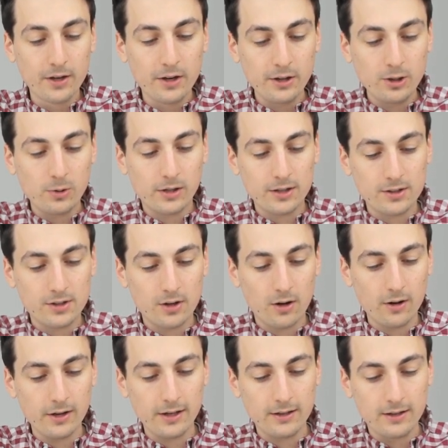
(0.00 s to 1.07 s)
You can
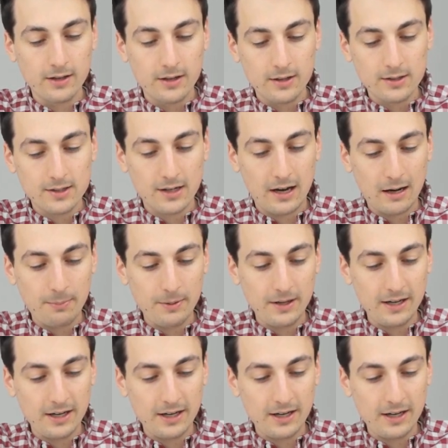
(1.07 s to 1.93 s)
start it, stop it,